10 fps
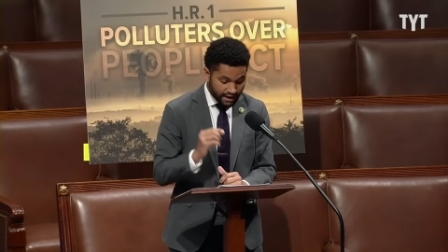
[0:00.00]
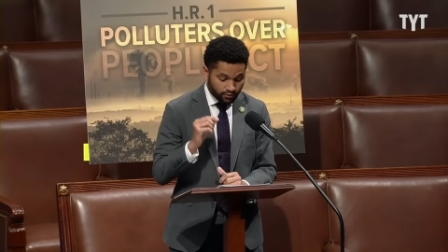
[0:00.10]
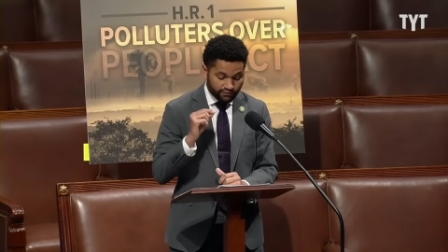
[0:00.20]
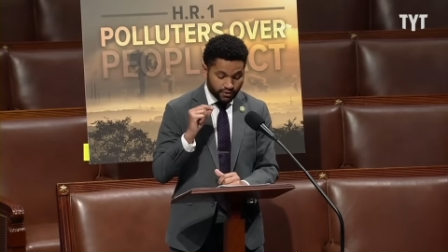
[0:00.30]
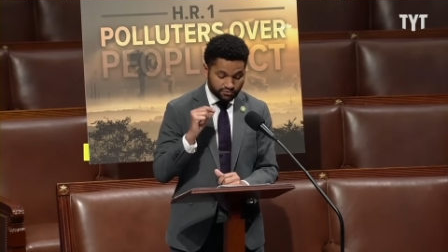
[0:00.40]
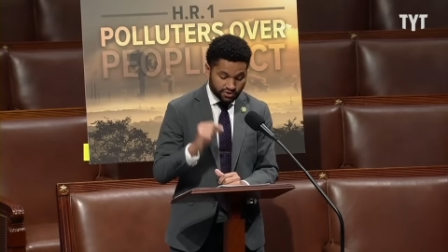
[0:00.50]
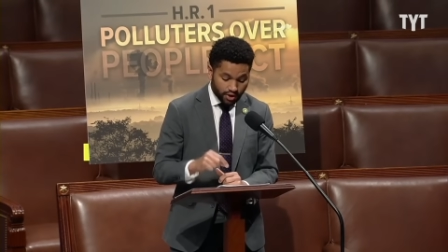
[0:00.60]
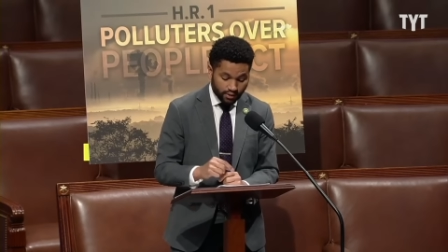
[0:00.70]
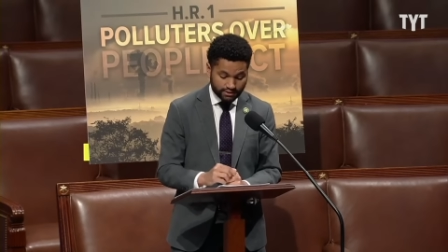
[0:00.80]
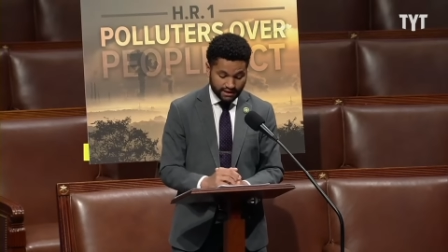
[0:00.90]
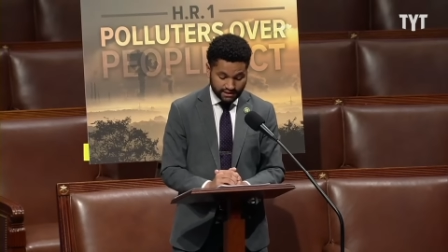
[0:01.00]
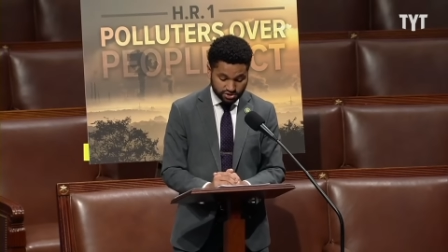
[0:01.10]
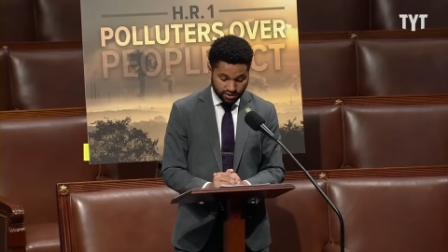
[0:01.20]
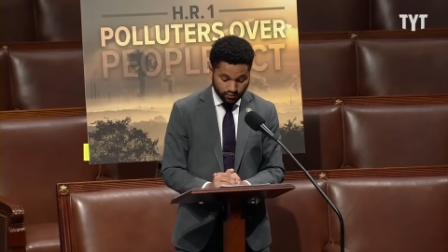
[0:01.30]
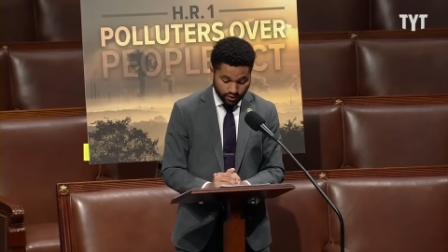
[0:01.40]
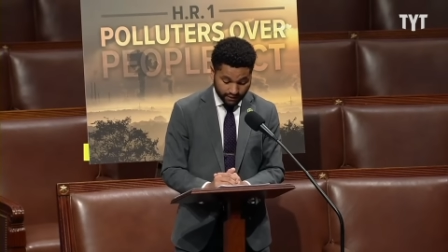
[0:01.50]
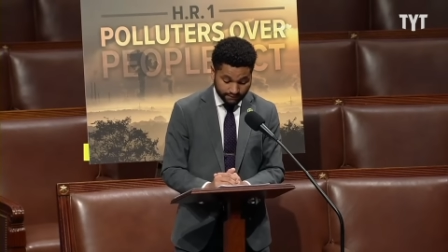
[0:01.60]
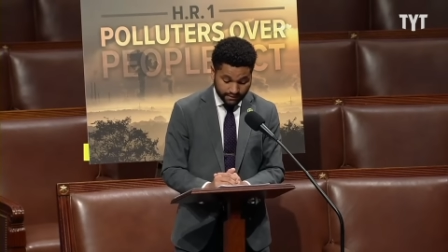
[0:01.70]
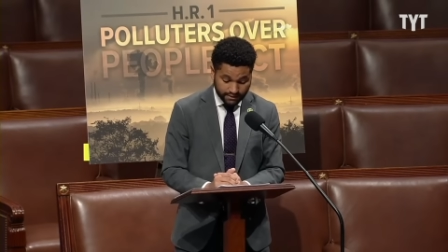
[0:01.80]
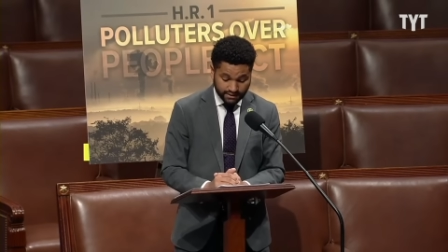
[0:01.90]
I will vote no on H R
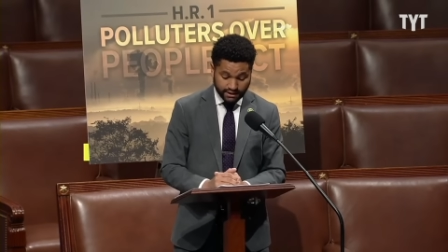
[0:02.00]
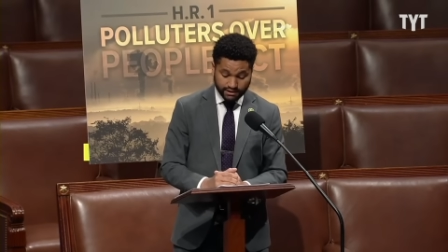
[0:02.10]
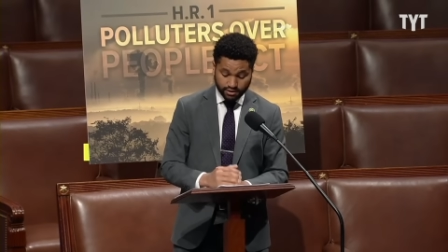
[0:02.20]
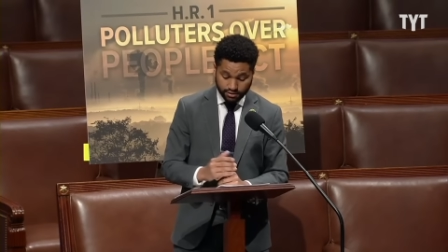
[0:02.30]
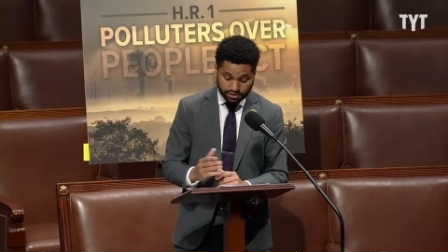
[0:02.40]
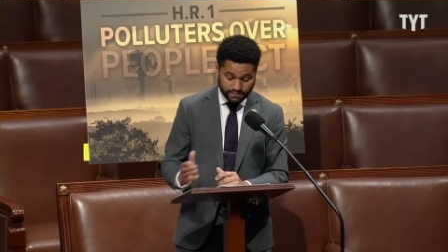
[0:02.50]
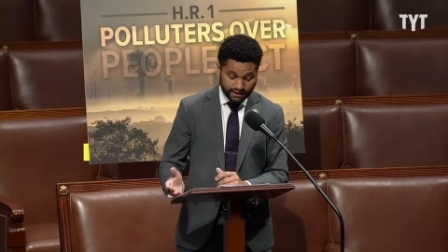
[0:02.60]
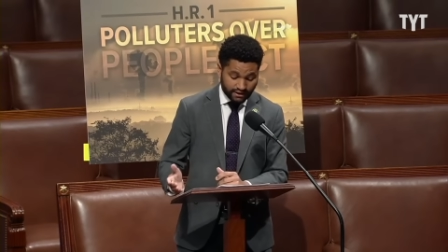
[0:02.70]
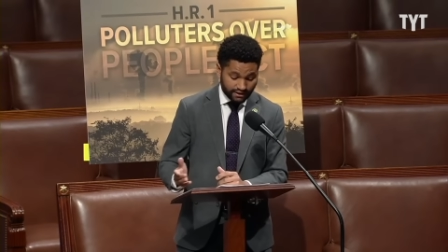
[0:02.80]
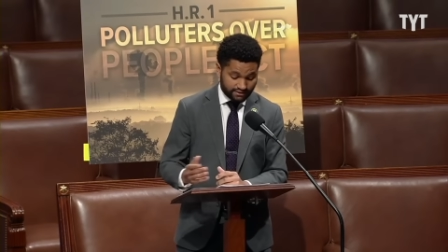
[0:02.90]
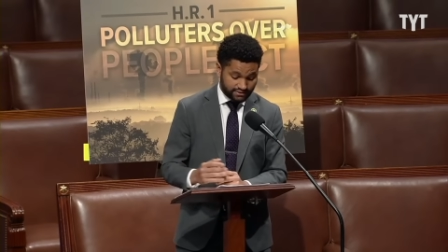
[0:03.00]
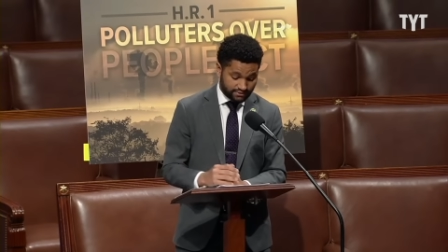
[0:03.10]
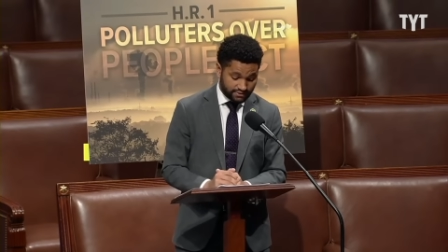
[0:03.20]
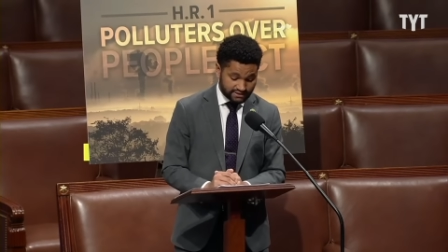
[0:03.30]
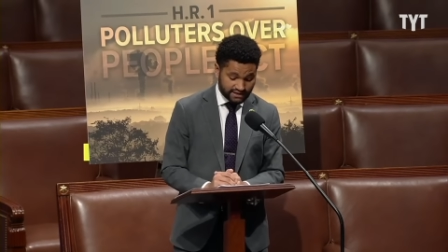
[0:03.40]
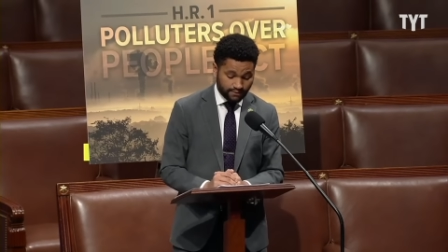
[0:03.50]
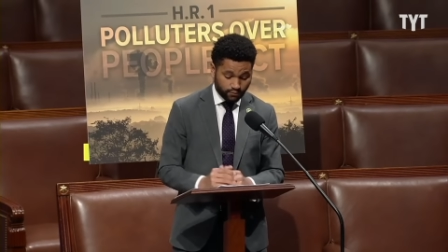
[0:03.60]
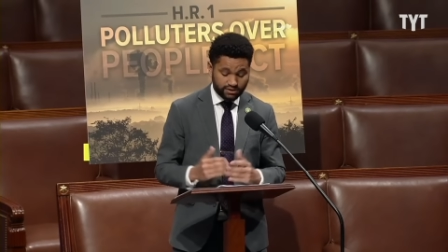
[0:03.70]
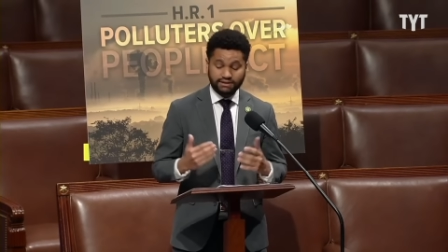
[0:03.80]
one, and I urge my colleagues to do the same.